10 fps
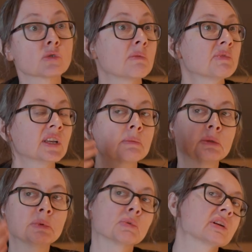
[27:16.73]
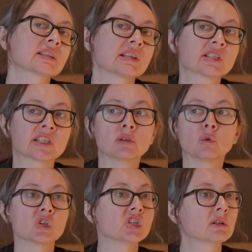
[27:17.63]
So I'm thinking about people like Saskia
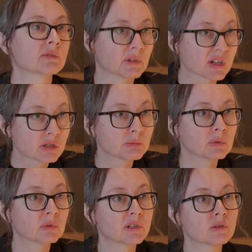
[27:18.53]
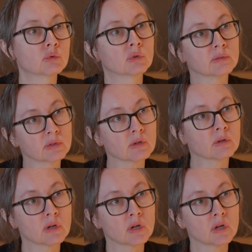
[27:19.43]
Rothschild, for example, that took over